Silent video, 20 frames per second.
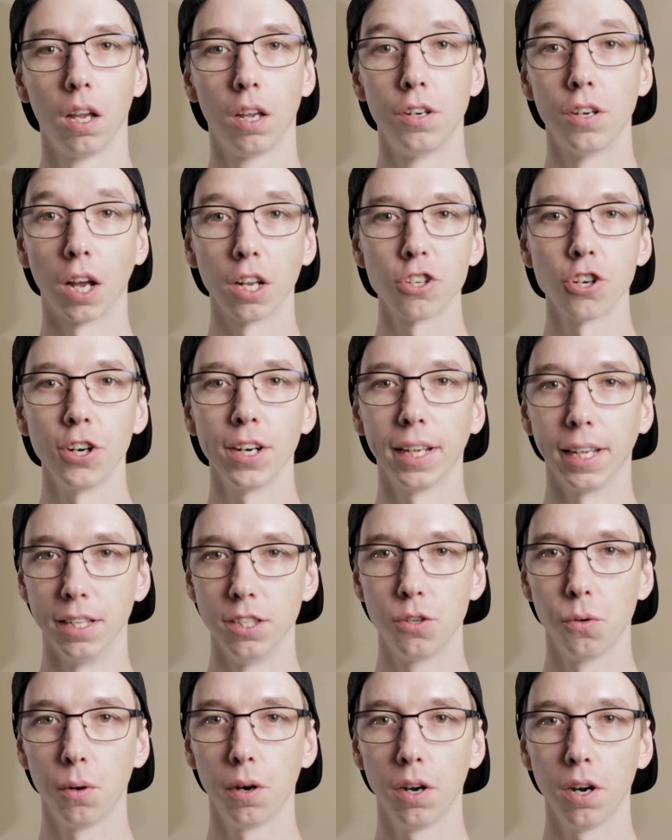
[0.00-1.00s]
Not turning
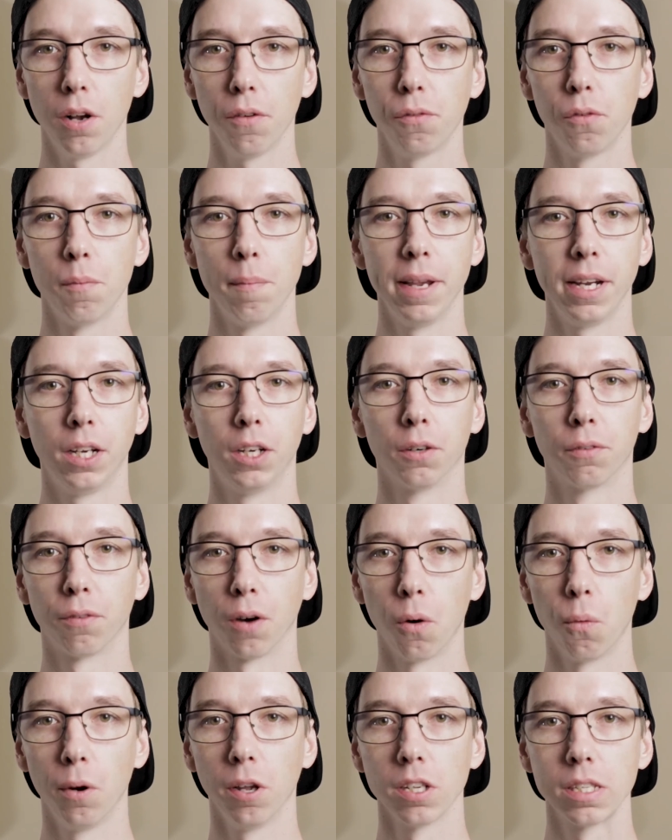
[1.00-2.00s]
into it enough will make your
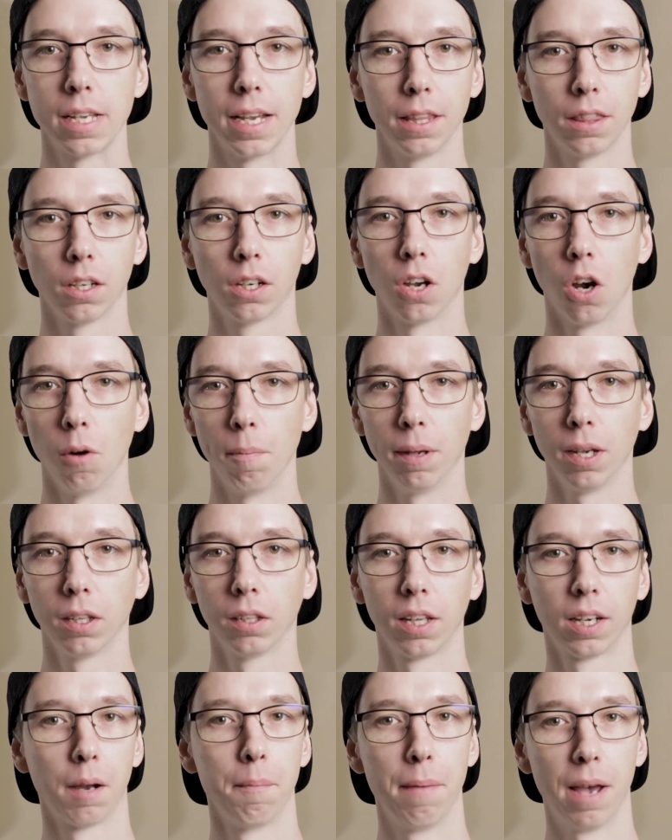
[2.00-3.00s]
front wheels hit the coping
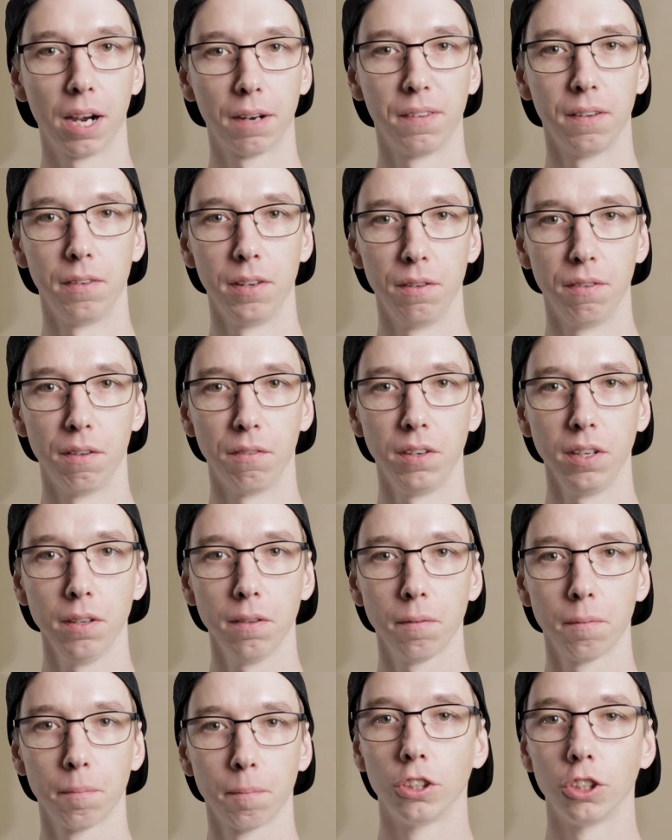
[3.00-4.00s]
like a back
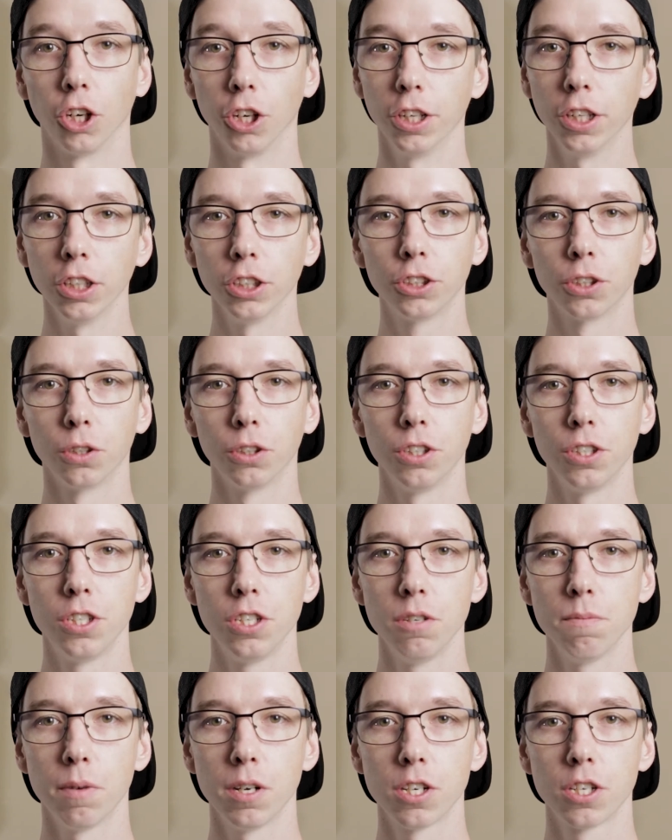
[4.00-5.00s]
50-50. Turning your shoulders
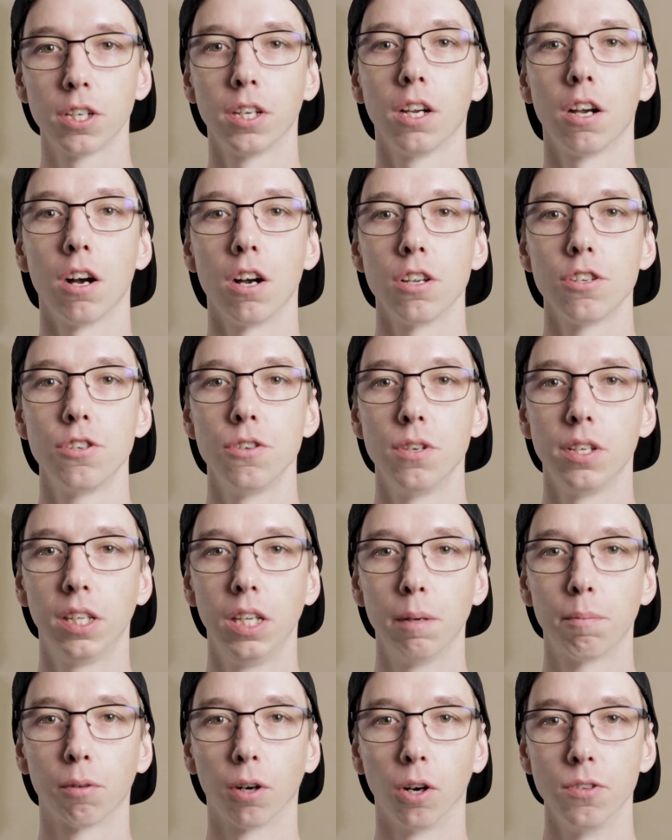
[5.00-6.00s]
too much can cause you to
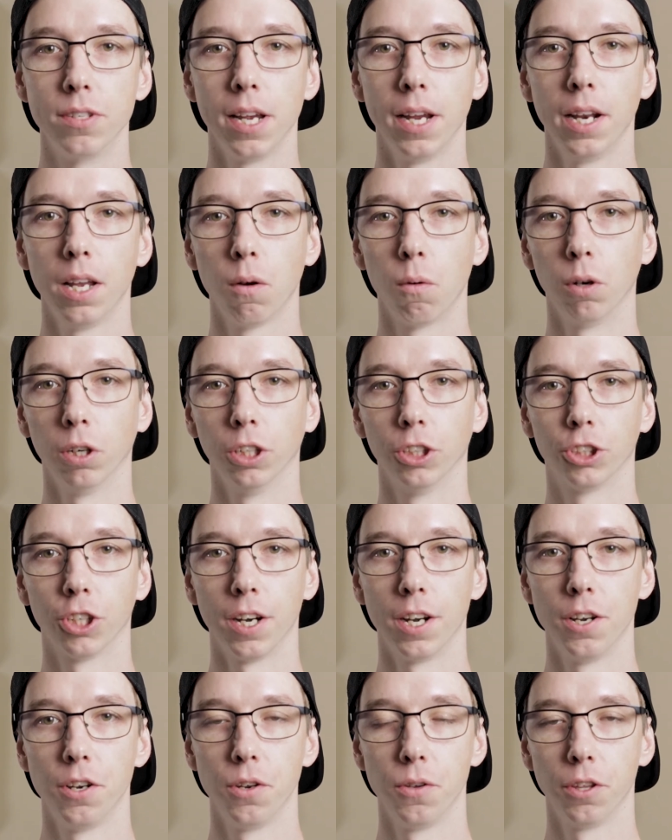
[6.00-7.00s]
keep rotating while you're trying
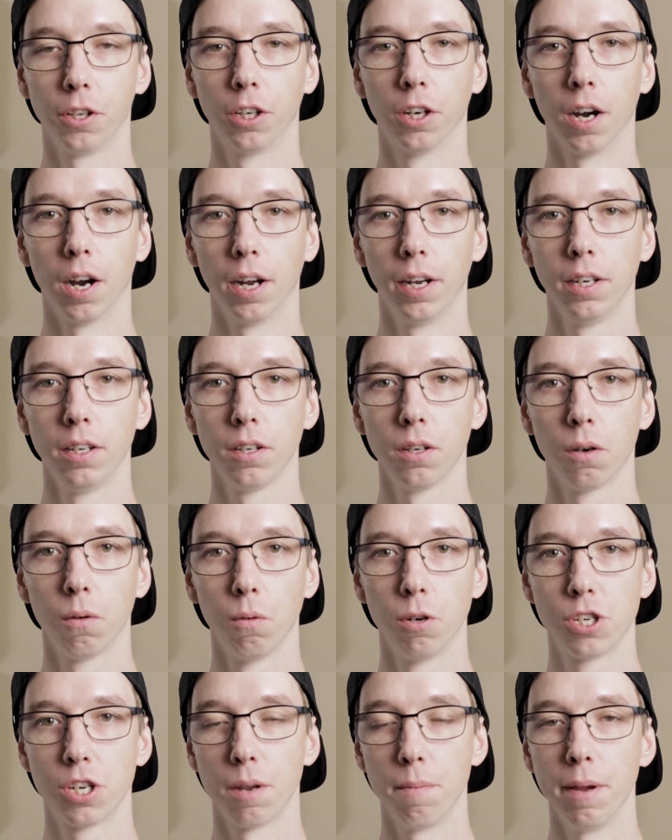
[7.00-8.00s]
to do the grind,
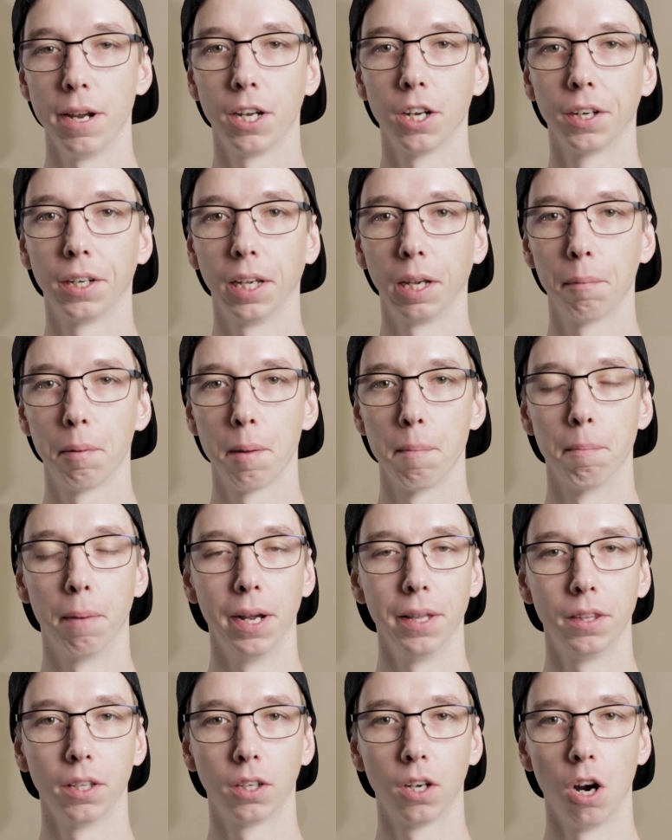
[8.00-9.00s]
which can make your kingpin
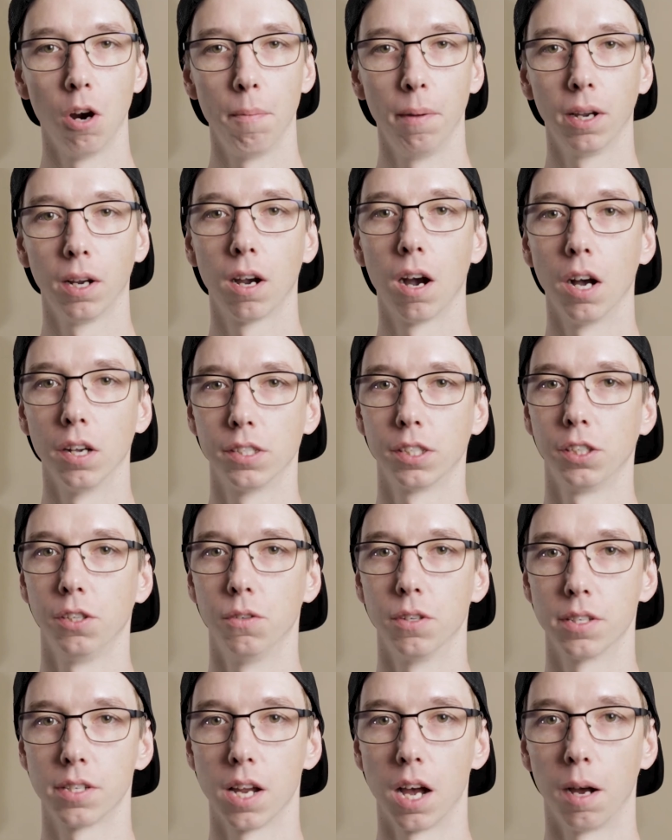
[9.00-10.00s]
bite the coping, causing you
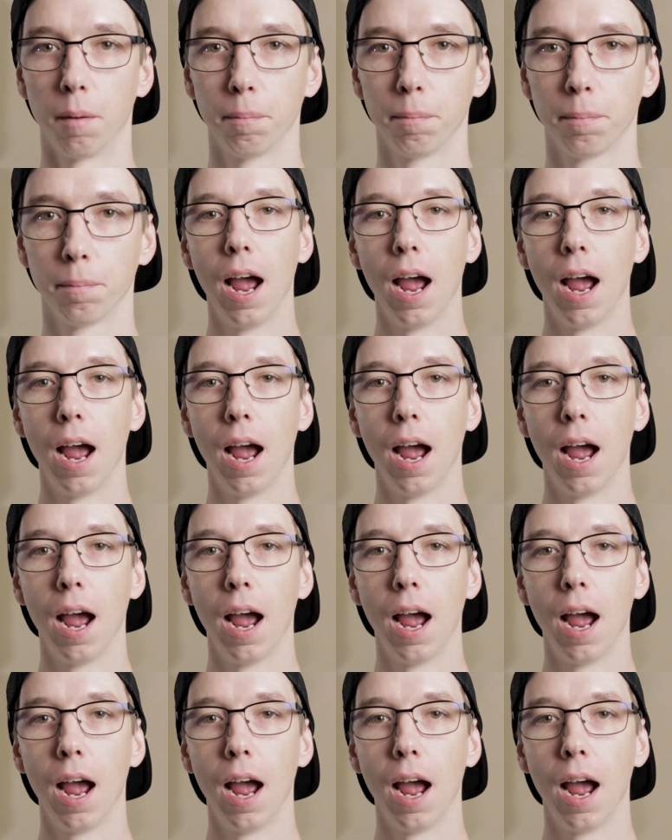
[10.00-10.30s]
to stop.